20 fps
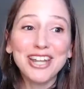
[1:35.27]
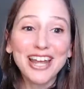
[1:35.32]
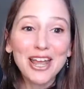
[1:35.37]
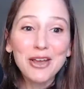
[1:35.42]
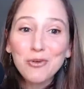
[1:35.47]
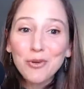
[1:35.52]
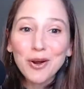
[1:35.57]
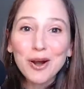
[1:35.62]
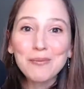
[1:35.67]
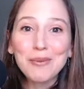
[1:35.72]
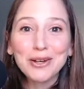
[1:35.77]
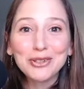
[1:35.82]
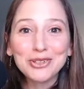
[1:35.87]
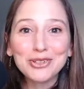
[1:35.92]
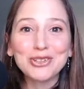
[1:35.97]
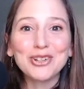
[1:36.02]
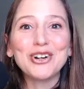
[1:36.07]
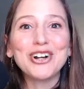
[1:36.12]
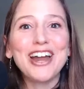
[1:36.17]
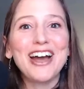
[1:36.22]
We're about to
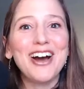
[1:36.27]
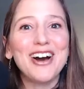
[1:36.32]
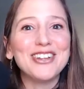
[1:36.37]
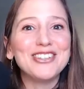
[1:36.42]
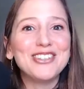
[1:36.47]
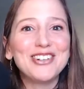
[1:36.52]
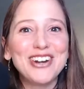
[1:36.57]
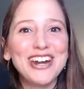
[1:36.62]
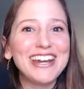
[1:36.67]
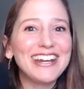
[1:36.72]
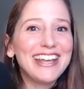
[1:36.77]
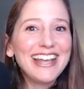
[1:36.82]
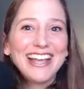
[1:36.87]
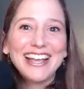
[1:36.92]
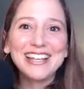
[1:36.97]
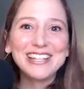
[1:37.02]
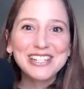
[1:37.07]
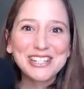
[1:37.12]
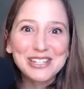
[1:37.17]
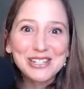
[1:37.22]
turn 100.
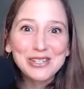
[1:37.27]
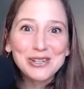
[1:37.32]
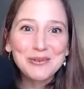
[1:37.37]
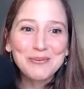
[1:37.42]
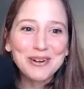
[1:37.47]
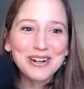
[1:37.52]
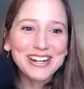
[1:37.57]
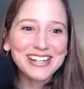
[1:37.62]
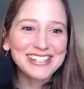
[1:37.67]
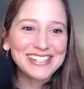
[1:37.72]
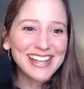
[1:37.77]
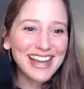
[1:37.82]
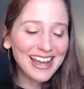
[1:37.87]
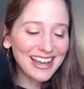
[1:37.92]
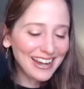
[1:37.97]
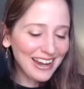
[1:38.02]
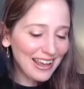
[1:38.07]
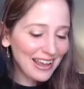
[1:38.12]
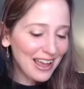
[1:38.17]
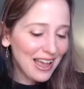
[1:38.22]
Super
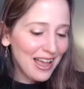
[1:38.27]
exciting.